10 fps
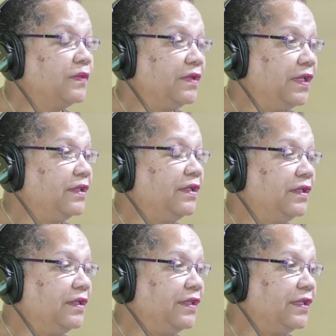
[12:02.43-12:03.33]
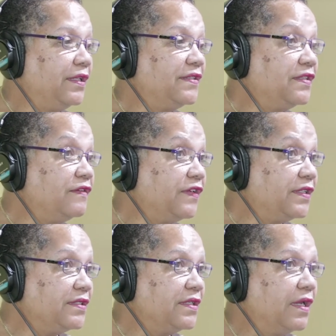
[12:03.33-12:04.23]
the
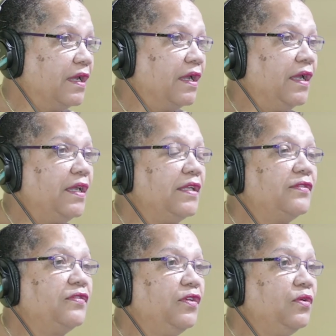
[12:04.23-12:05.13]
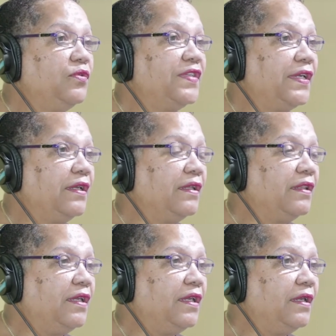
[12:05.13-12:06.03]
service is
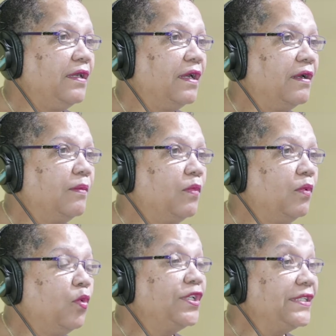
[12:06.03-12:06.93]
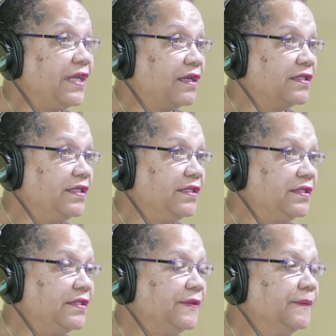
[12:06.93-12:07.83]
using the water taxis.